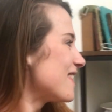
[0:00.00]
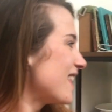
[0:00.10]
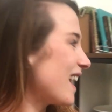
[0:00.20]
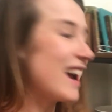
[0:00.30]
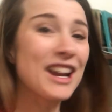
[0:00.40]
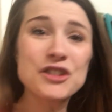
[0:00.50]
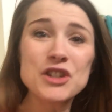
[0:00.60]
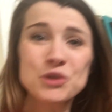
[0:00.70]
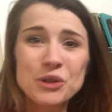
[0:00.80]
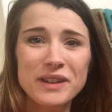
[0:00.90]
that I actually
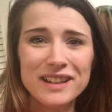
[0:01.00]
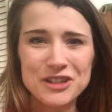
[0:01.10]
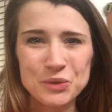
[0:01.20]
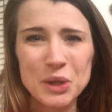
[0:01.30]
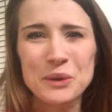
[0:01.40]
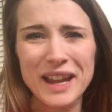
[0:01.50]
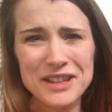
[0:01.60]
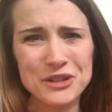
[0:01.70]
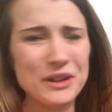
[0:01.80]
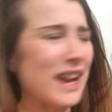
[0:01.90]
drew
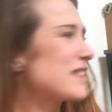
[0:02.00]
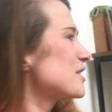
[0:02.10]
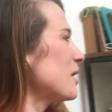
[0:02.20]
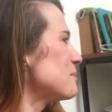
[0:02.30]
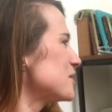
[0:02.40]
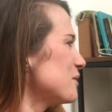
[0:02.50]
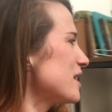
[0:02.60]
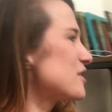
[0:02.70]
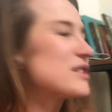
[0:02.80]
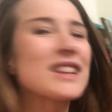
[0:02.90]
yesterday. So I'm doing
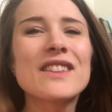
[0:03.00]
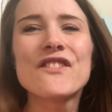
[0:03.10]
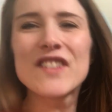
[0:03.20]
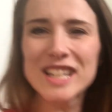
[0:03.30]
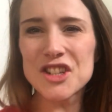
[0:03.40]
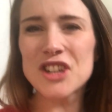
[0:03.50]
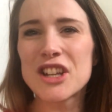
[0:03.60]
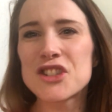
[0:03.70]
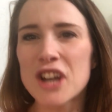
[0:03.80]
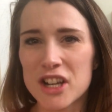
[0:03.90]
just like the
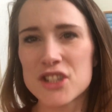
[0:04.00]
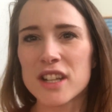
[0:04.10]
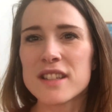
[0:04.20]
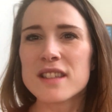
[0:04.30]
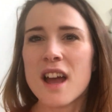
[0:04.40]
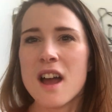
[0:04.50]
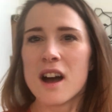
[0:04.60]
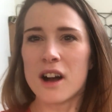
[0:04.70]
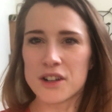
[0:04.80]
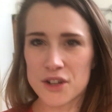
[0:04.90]
finishing touches
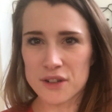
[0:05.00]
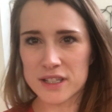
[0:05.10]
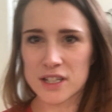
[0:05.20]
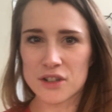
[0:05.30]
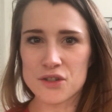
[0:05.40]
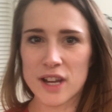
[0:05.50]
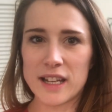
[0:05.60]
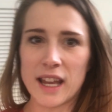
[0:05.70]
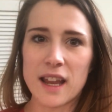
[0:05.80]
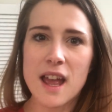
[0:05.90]
on yoga teacher
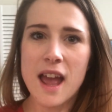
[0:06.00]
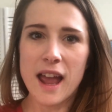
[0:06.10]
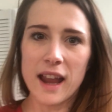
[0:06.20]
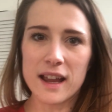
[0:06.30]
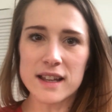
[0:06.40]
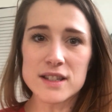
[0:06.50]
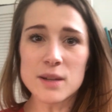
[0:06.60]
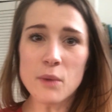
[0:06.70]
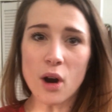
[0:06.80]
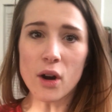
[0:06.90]
training. And
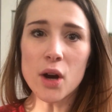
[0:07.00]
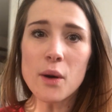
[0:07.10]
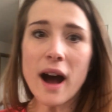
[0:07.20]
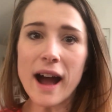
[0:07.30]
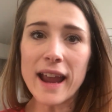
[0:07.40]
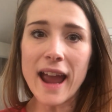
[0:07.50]
tomorrow I